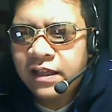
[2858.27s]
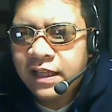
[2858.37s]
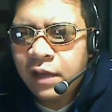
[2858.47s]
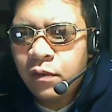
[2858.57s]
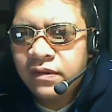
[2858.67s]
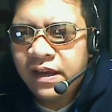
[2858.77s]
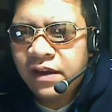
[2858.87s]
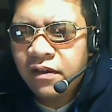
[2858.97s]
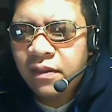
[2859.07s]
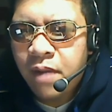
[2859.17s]
that they would take
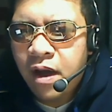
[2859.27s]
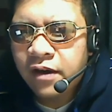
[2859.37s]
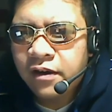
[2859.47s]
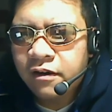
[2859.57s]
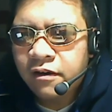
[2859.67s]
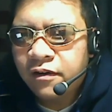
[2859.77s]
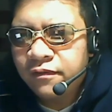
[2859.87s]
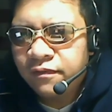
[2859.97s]
on the moniker of,